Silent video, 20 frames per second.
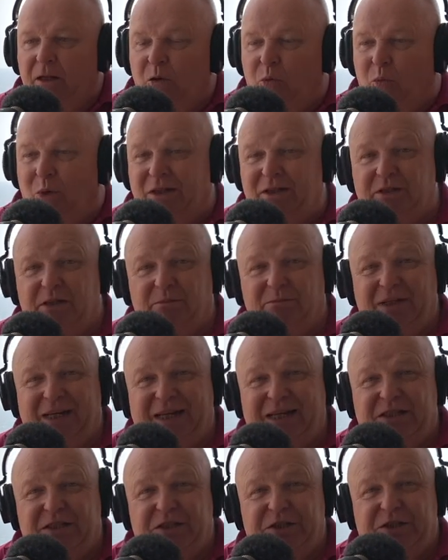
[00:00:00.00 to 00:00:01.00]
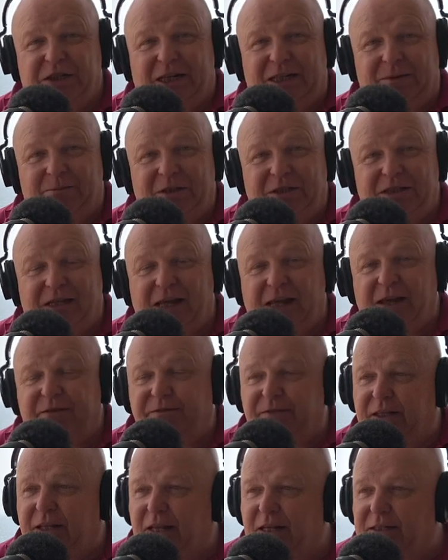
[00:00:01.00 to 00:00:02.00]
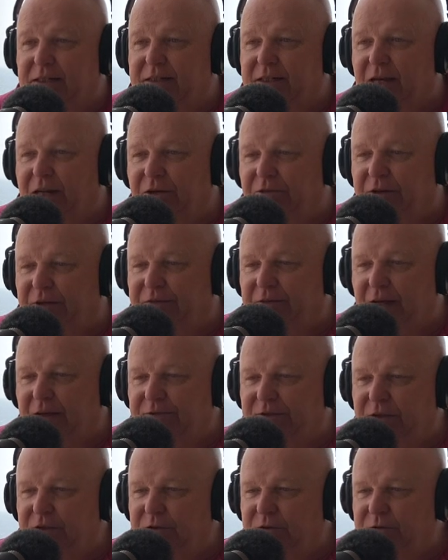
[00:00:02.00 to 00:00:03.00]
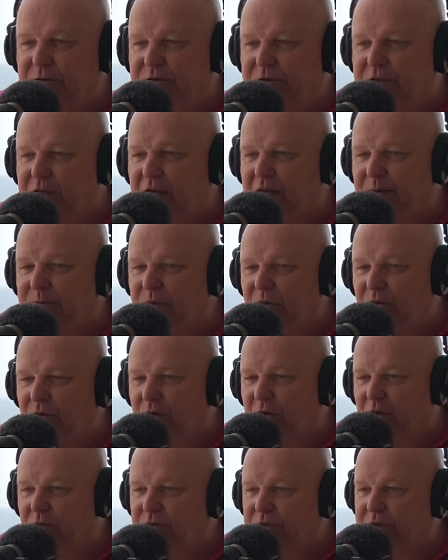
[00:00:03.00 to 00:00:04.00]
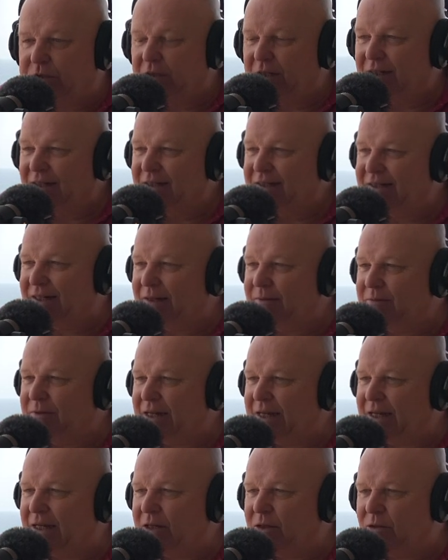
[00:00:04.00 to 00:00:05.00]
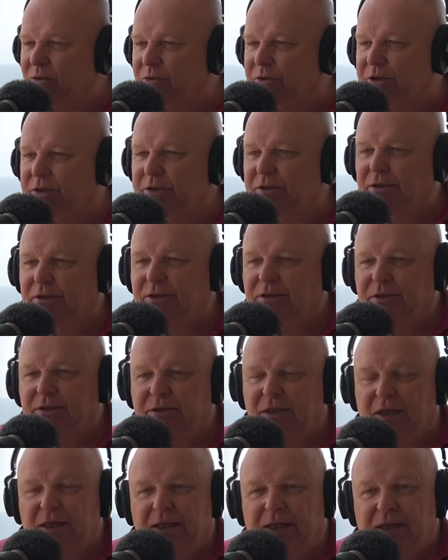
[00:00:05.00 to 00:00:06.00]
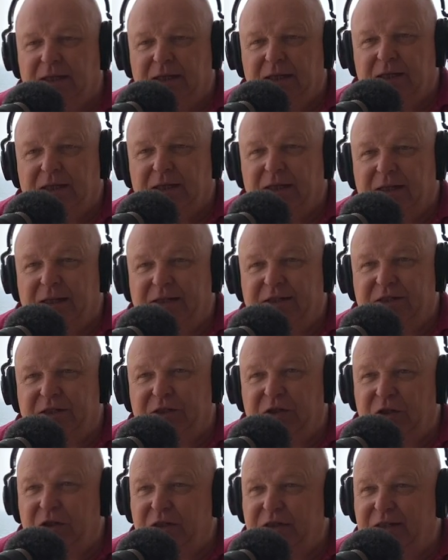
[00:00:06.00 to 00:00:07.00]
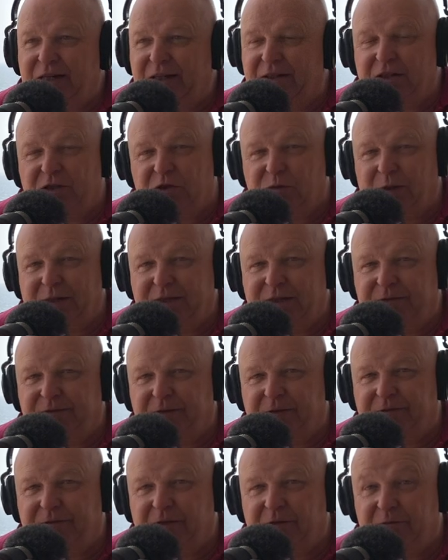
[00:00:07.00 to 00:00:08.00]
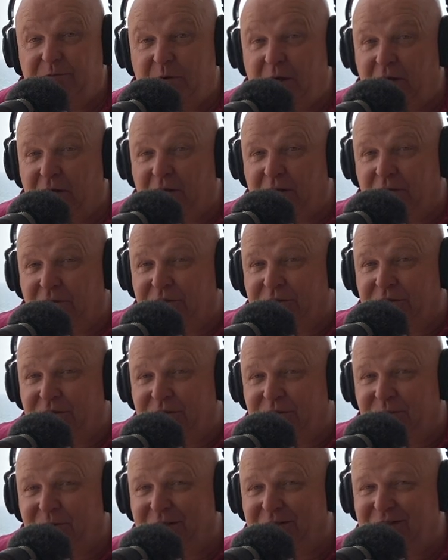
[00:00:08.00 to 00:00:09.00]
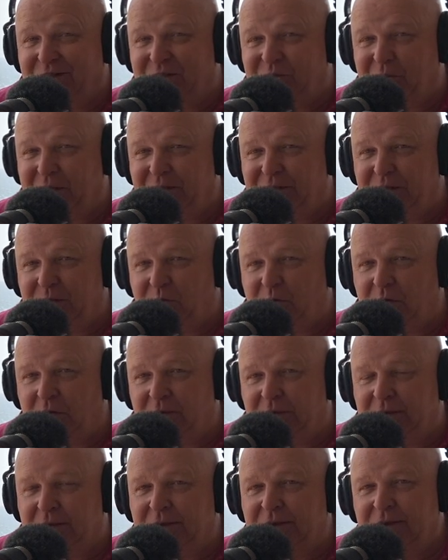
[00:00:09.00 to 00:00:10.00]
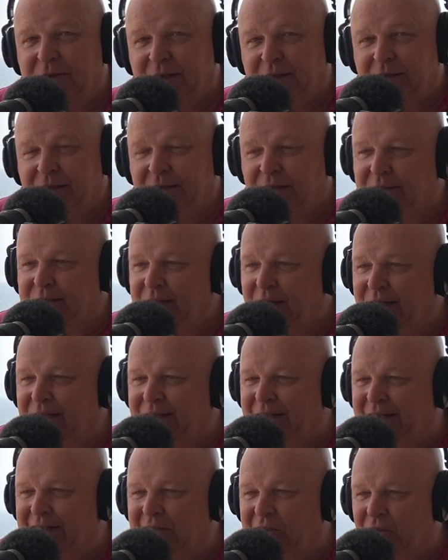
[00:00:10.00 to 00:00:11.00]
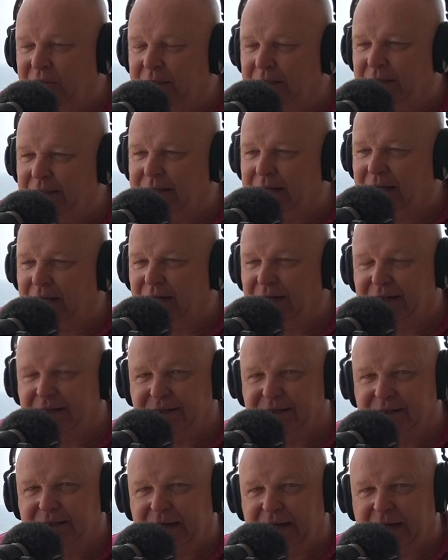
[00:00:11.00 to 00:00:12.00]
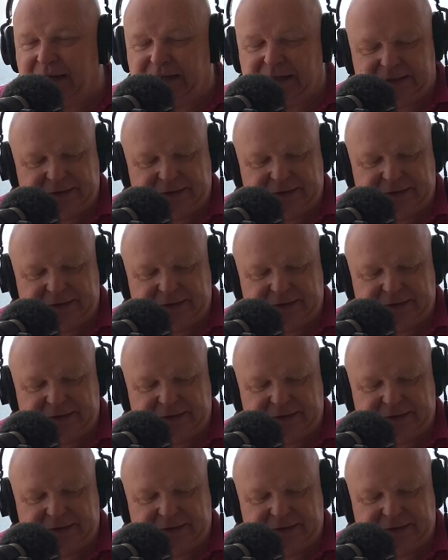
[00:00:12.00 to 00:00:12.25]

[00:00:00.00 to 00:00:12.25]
Welcome, ladies and gentlemen, to AFTCAST Tenerife Afternoons. I'm your host, Tim Dowd. It's Thursday, the 25th of March, 2021. Yes, I did look in the calendar today.